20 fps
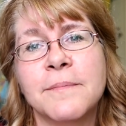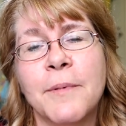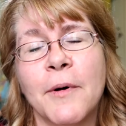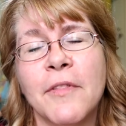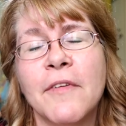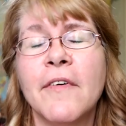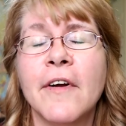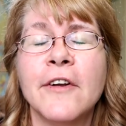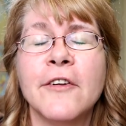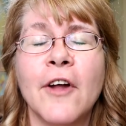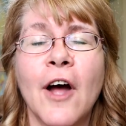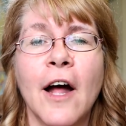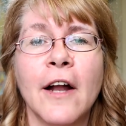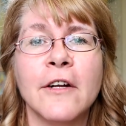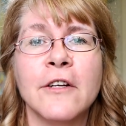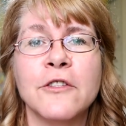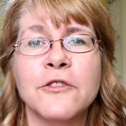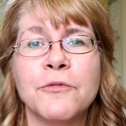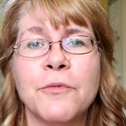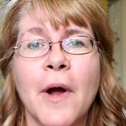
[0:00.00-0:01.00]
both of our
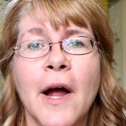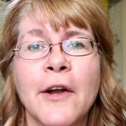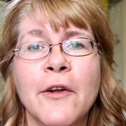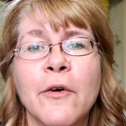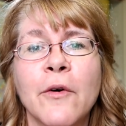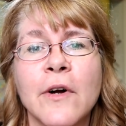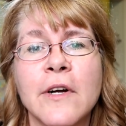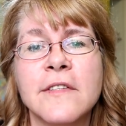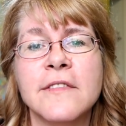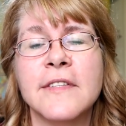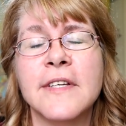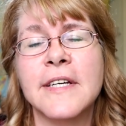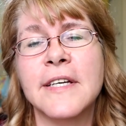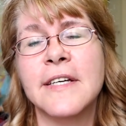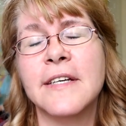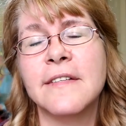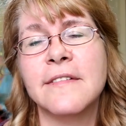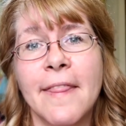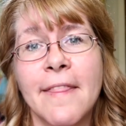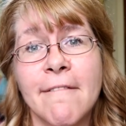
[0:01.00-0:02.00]
daughters ride horses.